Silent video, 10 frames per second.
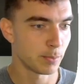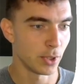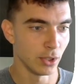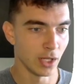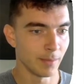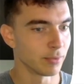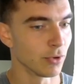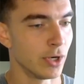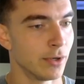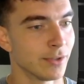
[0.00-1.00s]
pull up,
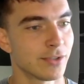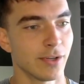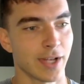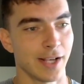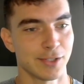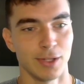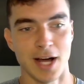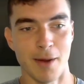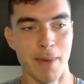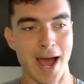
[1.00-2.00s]
rows. Okay, so a
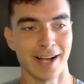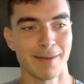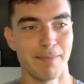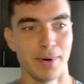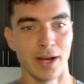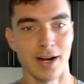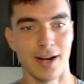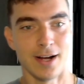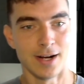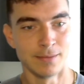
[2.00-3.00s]
lot of back, but
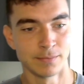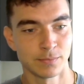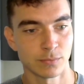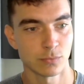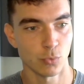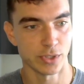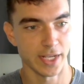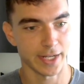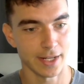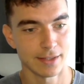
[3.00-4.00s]
we'll
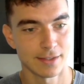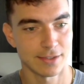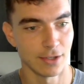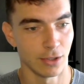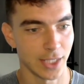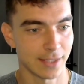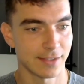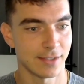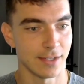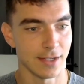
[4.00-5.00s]
take it. So
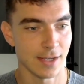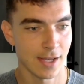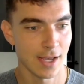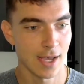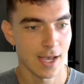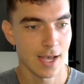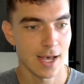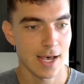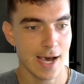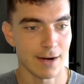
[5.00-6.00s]
let's see
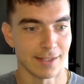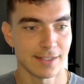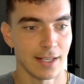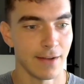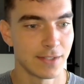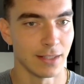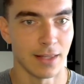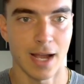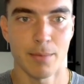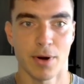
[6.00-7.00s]
how the save to
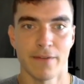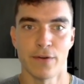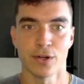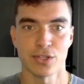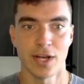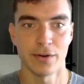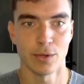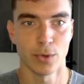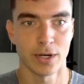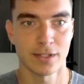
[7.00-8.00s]
library
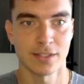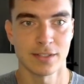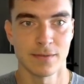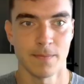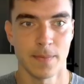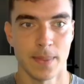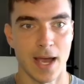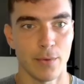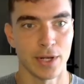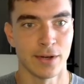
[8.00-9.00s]
functionality works.
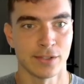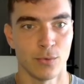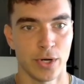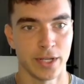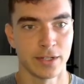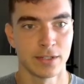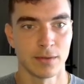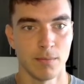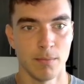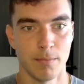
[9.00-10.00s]
That we also wanted.
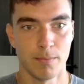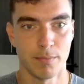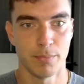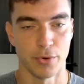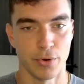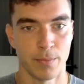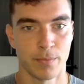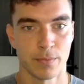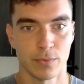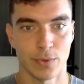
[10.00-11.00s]
Boom,
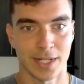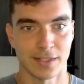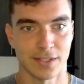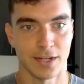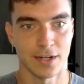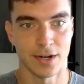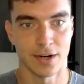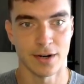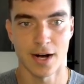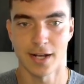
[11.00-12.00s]
we can see it
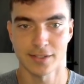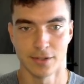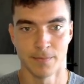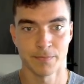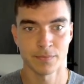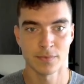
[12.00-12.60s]
here, awesome.